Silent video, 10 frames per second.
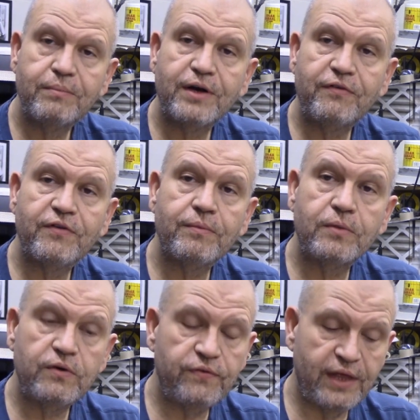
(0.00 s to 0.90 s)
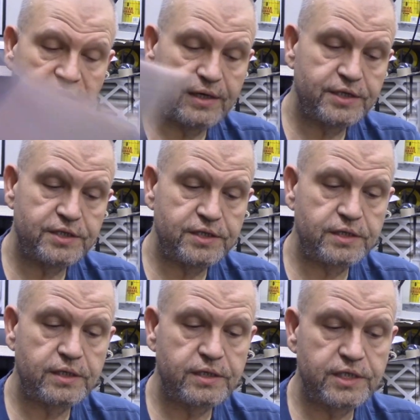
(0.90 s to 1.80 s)
But if you remove that,
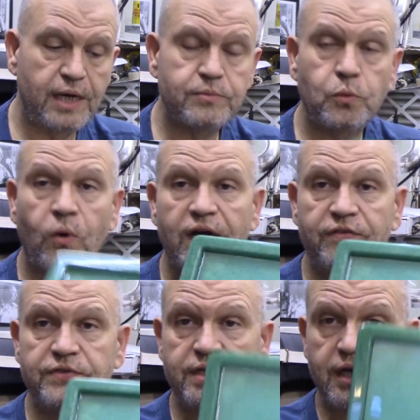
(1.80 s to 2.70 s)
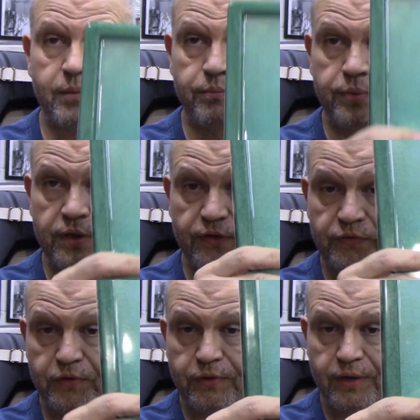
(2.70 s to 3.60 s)
James' wife did a
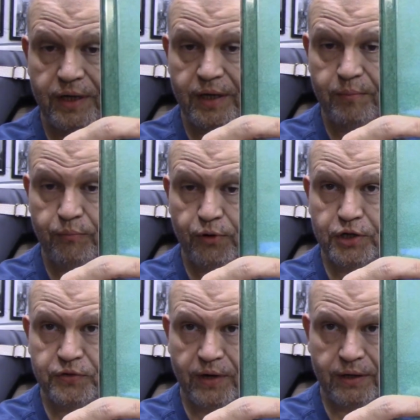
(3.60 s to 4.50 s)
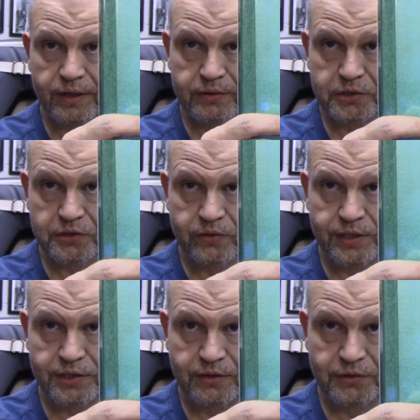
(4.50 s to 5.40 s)
beautiful brook trout
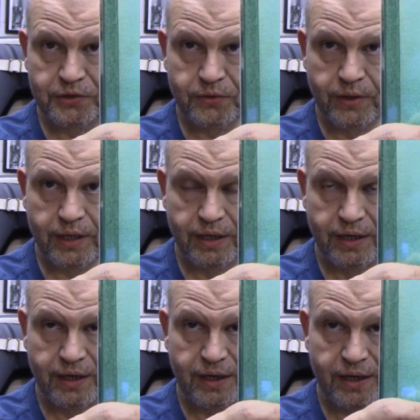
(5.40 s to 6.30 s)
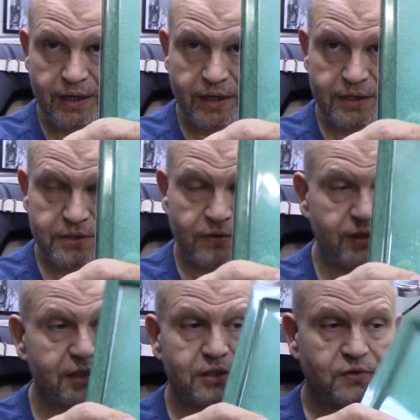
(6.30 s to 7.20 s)
illustration on the tray. So
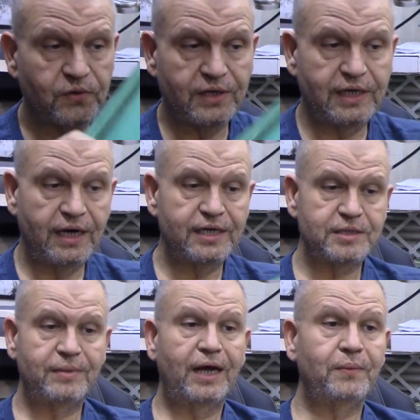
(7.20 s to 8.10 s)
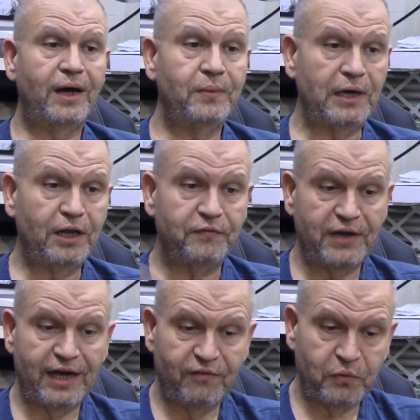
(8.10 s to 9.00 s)
this is really nice. I mean, I, I would love
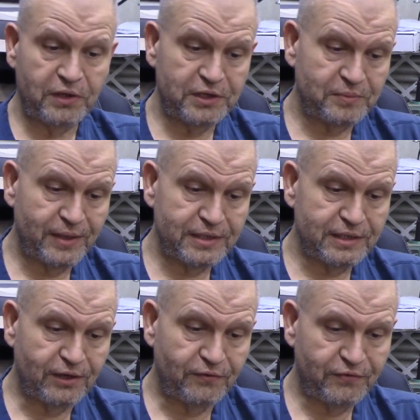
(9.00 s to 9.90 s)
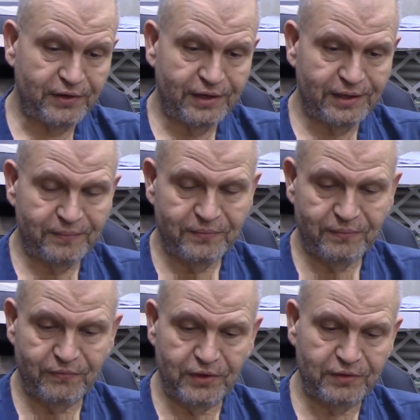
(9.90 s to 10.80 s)
to have one of these myself. Uh,
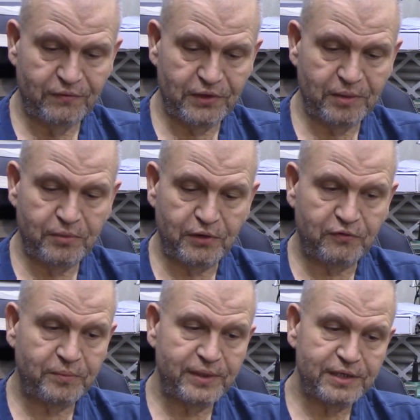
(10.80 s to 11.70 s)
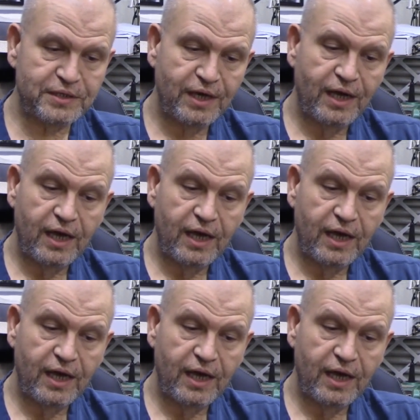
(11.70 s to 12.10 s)
really, really a beautiful piece.